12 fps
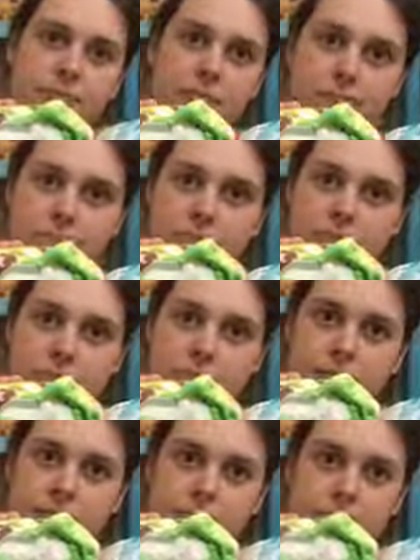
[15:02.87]
I mean,
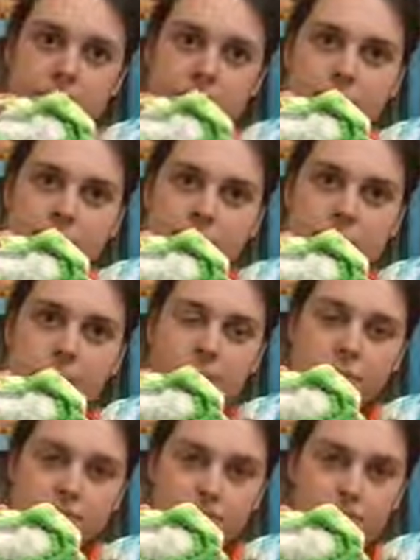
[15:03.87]
I suppose you're talking
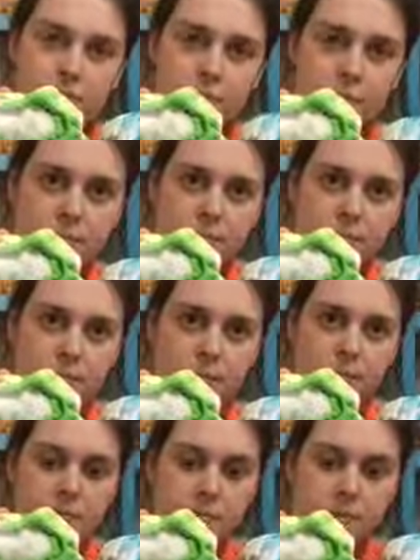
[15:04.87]
flip is going to be
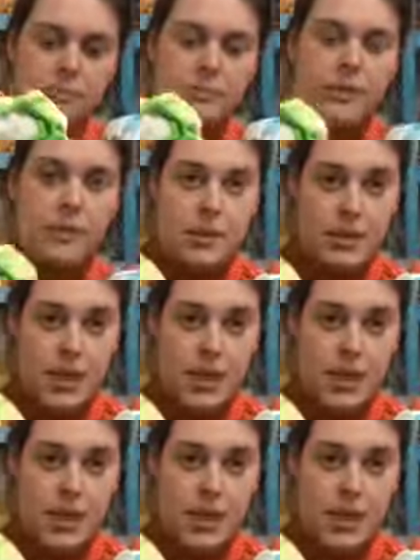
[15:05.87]
the slimmest.